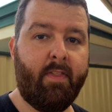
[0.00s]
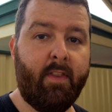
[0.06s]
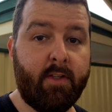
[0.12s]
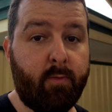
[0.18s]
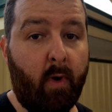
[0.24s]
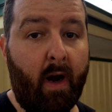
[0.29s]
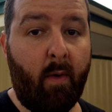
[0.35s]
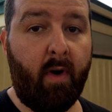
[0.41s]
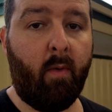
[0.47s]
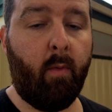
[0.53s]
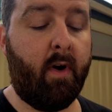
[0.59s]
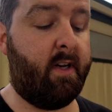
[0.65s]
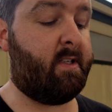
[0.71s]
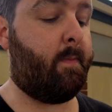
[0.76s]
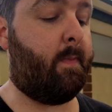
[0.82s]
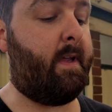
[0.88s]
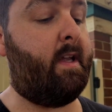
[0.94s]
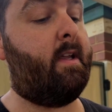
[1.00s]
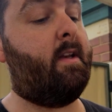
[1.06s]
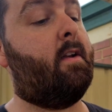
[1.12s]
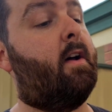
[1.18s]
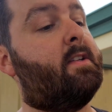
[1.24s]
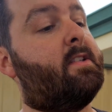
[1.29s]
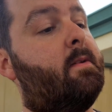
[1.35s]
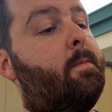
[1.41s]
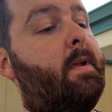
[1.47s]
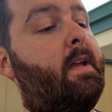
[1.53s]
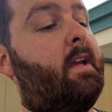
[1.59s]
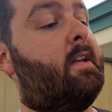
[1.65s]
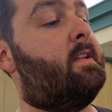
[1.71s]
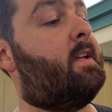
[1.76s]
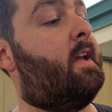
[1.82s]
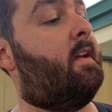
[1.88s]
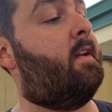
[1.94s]
It's right where I want it to be, nice and
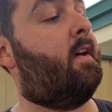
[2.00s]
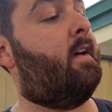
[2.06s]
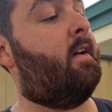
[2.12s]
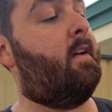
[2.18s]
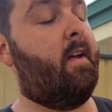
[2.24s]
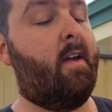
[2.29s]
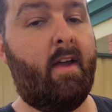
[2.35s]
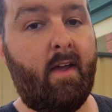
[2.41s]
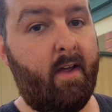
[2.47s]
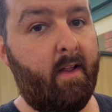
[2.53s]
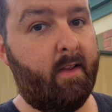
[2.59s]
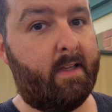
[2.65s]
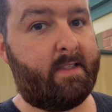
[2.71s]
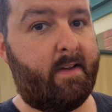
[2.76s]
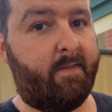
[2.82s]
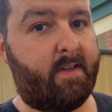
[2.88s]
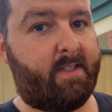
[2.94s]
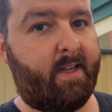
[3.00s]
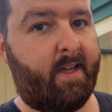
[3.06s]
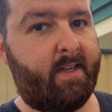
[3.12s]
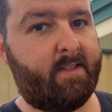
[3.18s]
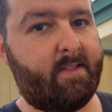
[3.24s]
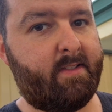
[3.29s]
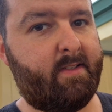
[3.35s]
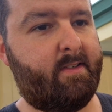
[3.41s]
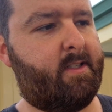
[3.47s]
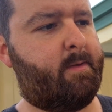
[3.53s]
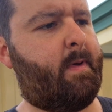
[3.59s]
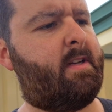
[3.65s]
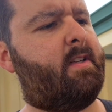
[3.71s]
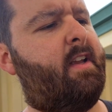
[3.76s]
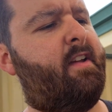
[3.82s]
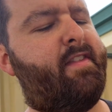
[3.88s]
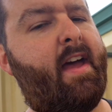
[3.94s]
pink and tender. Let's have a taste,
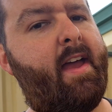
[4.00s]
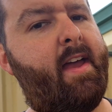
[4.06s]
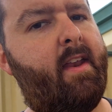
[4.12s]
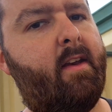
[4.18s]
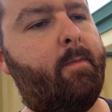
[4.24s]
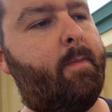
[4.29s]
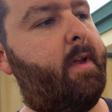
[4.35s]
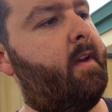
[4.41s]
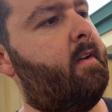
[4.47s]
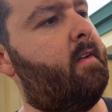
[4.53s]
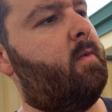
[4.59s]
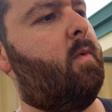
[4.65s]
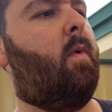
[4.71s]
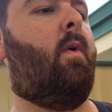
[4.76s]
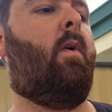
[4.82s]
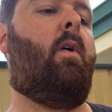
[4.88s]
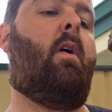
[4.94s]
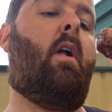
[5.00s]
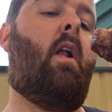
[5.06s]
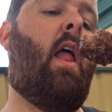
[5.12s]
especially of that end bit. Whoa.